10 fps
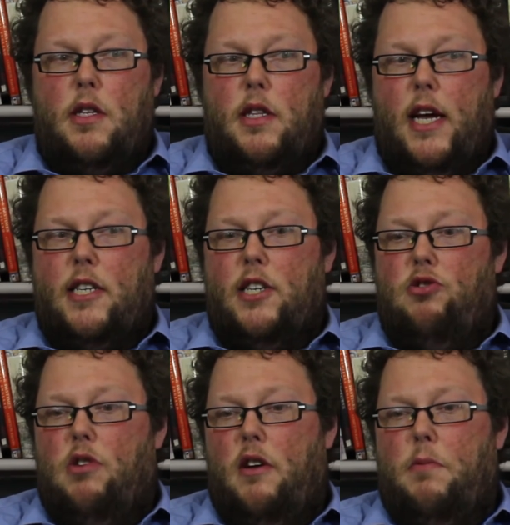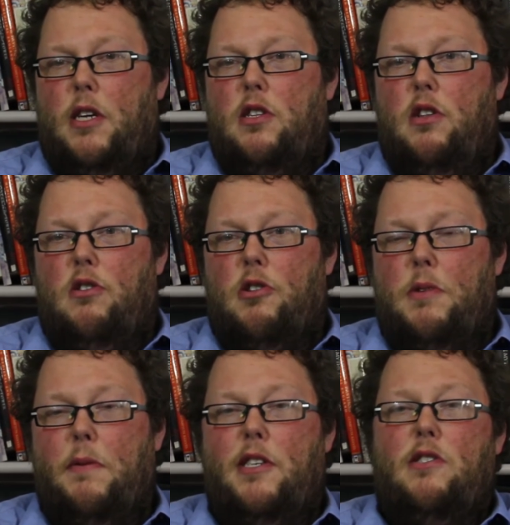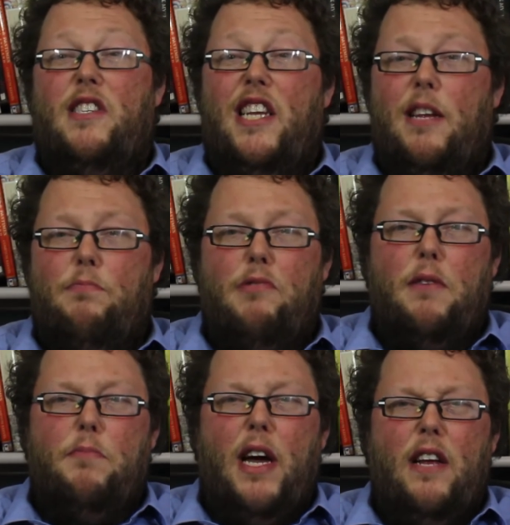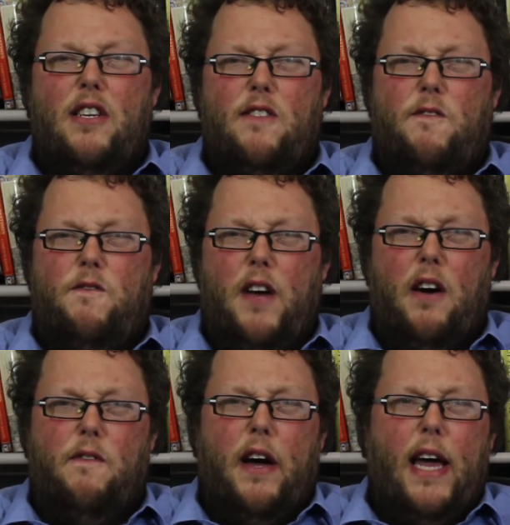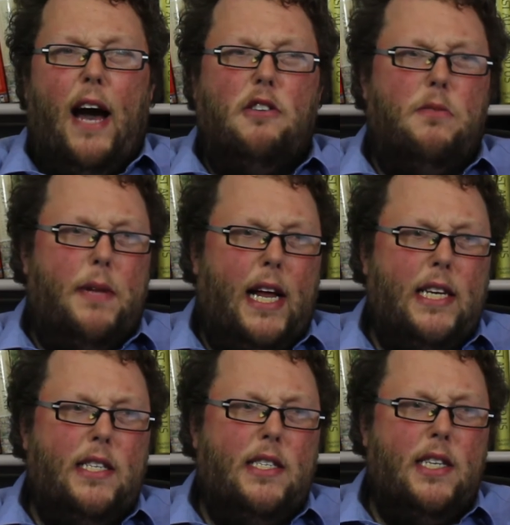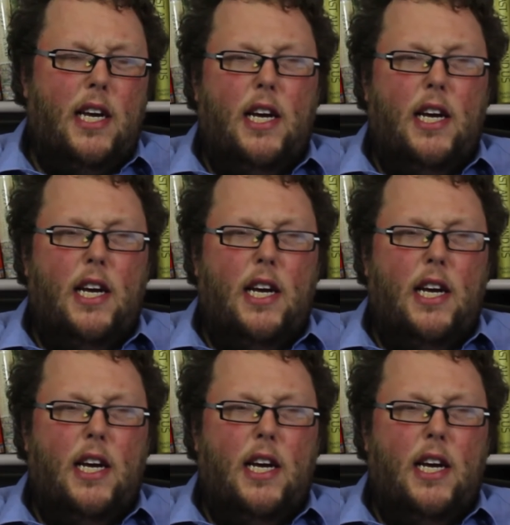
Their statue all over the place looked. I mean, the fact it's deliberate, but it just felt very out of place.